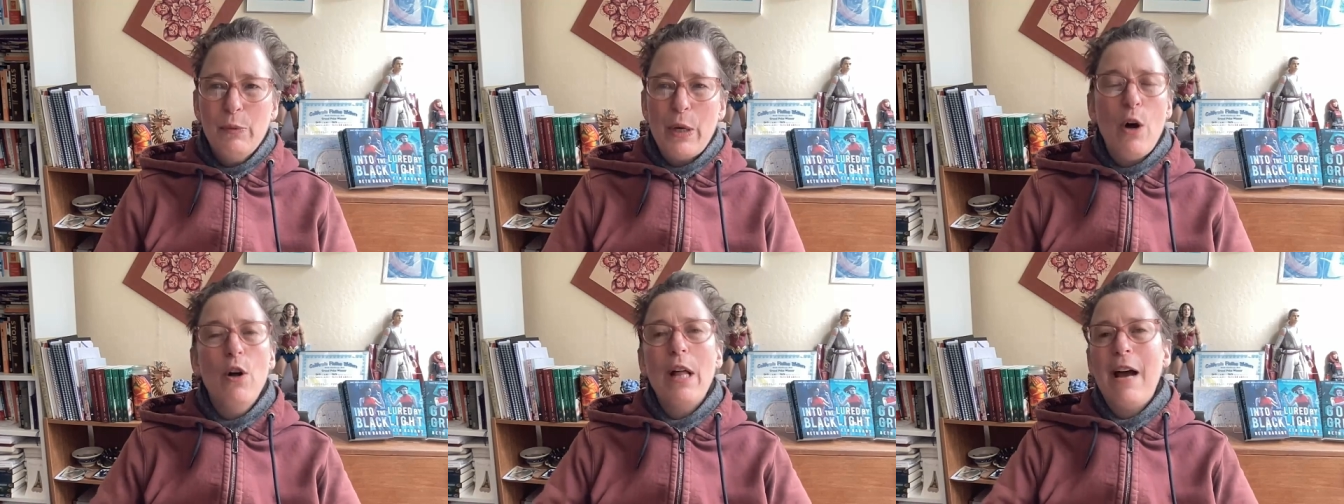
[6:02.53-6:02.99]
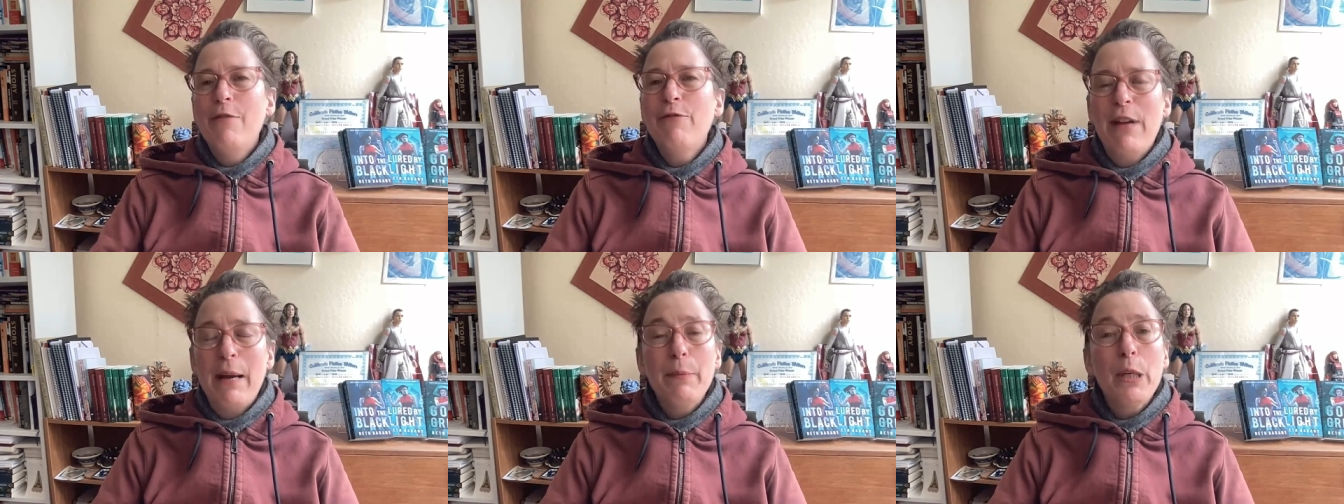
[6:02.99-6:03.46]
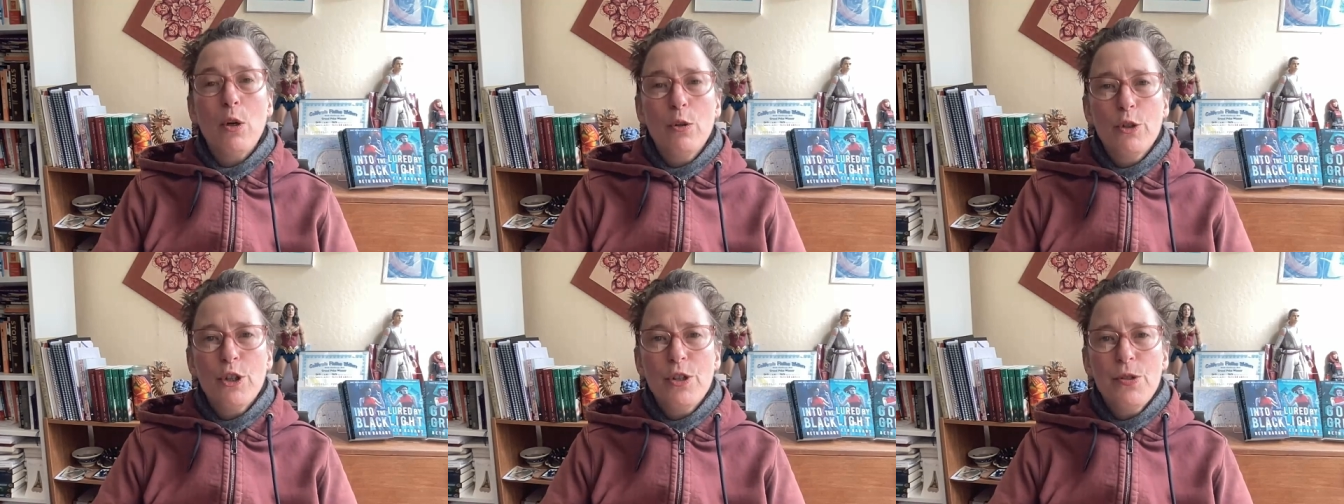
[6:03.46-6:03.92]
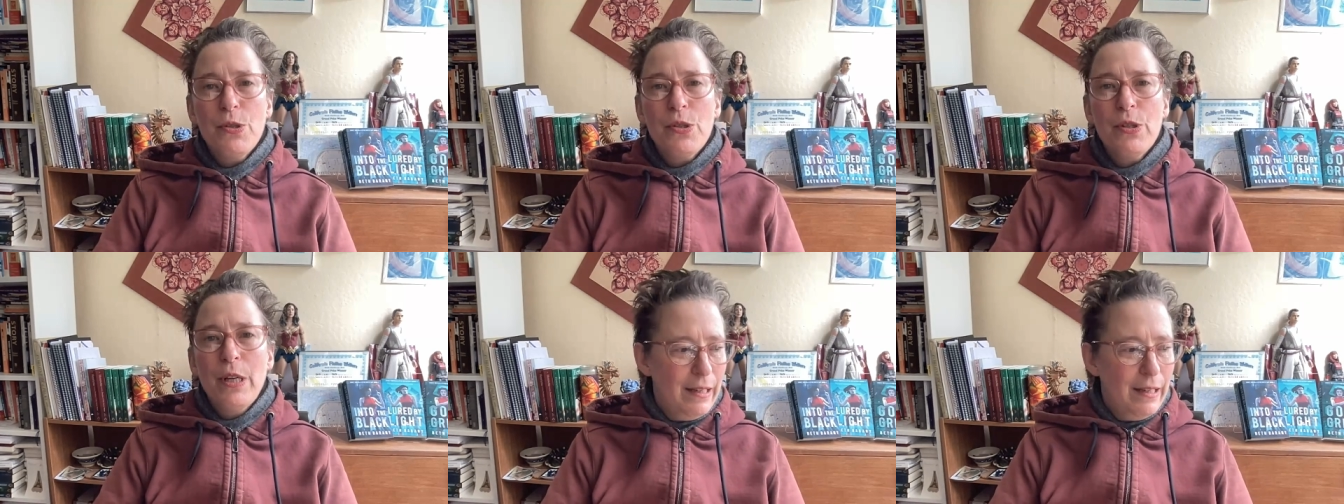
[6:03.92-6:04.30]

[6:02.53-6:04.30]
we all have family cultures,